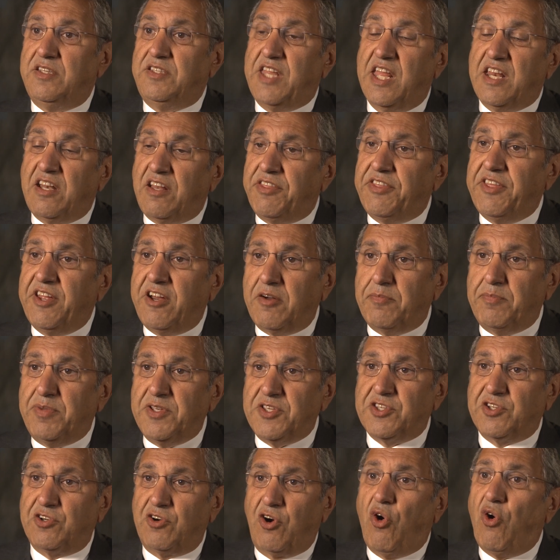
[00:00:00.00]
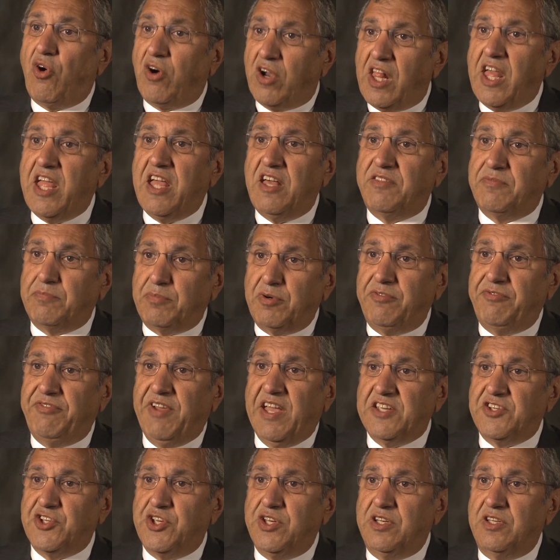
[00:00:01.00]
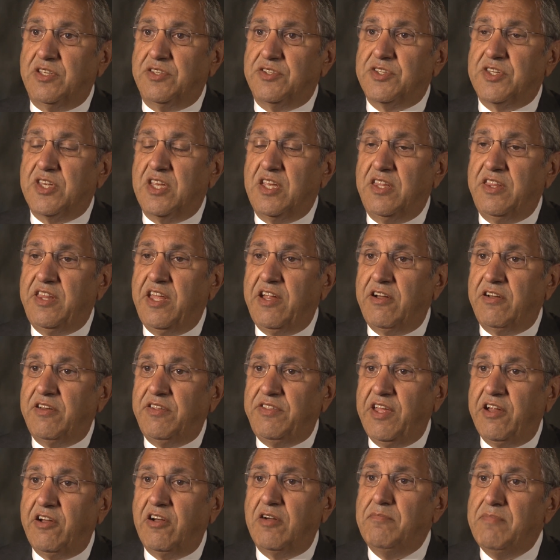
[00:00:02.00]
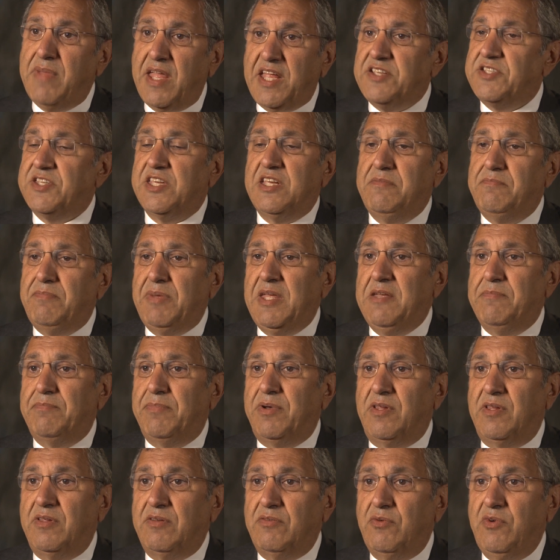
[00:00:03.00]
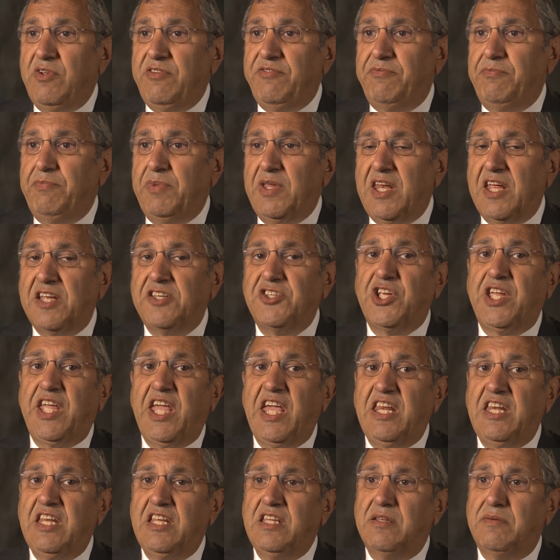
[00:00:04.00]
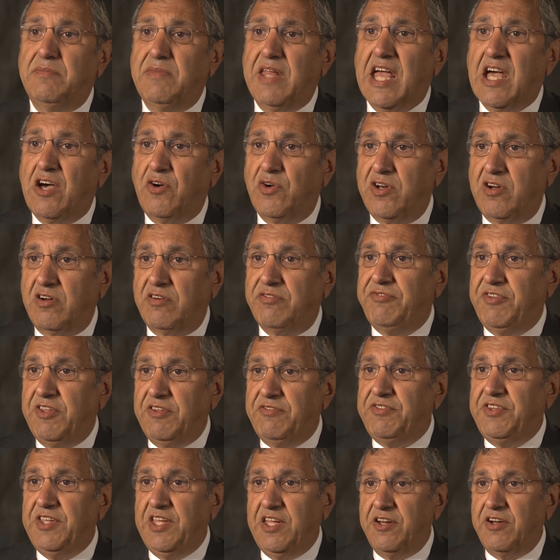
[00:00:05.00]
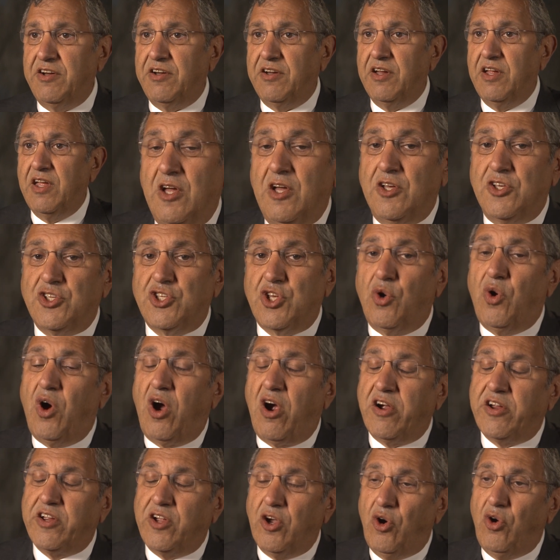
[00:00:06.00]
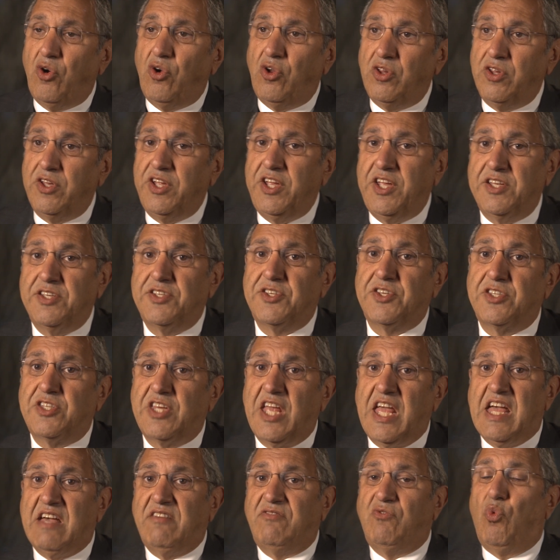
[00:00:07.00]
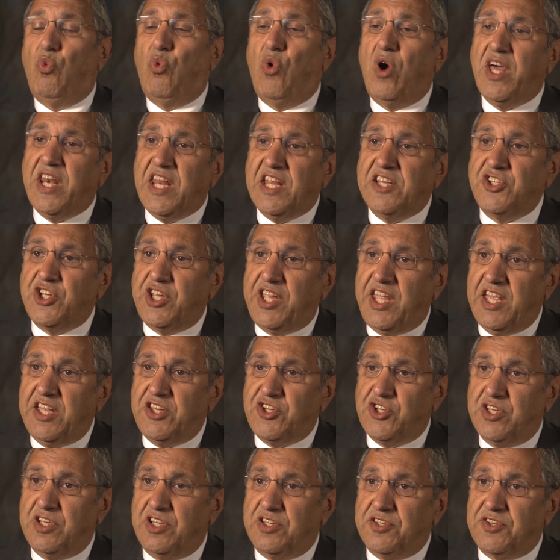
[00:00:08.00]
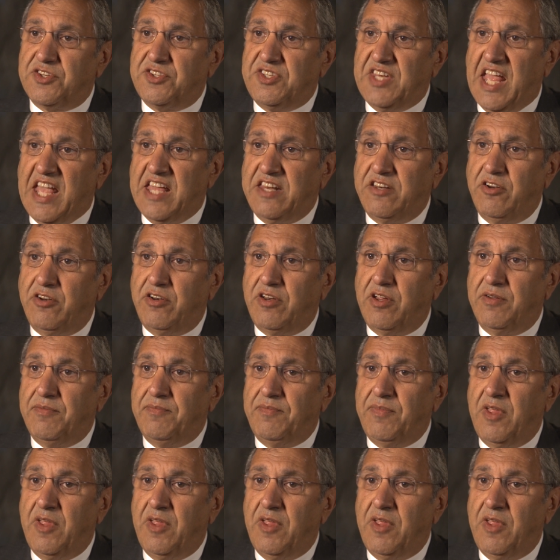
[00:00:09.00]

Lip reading: Dental therapists are oral health professionals. They're amazing people. We've been educating them now in our 5th year. So our goal is to have one educational standard